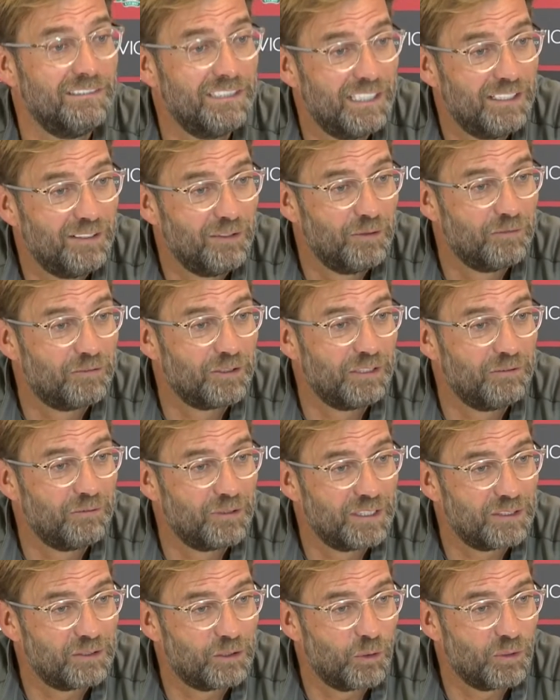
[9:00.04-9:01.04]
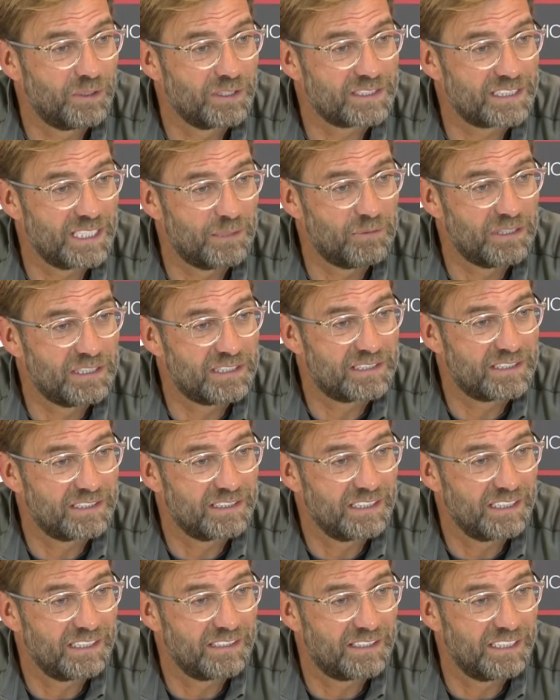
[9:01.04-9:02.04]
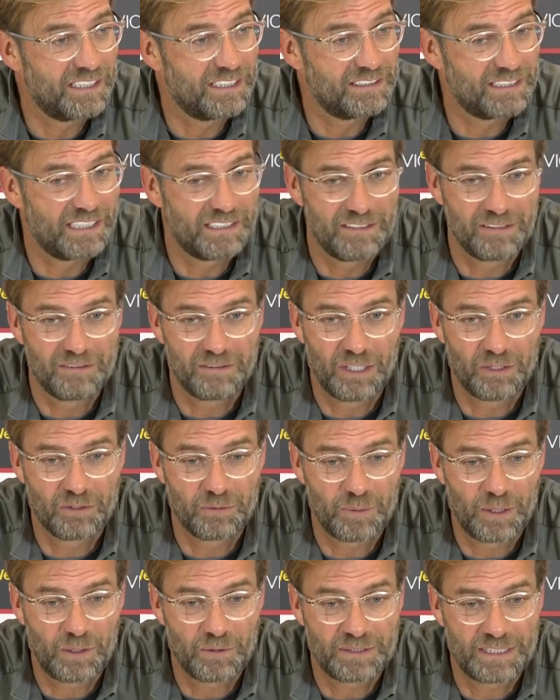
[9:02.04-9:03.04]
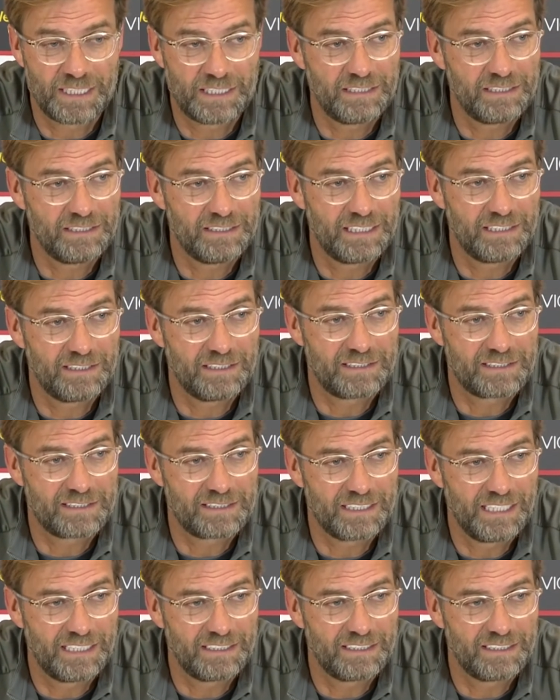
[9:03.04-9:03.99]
yeah, if you then go into semis, I think then around about then then it's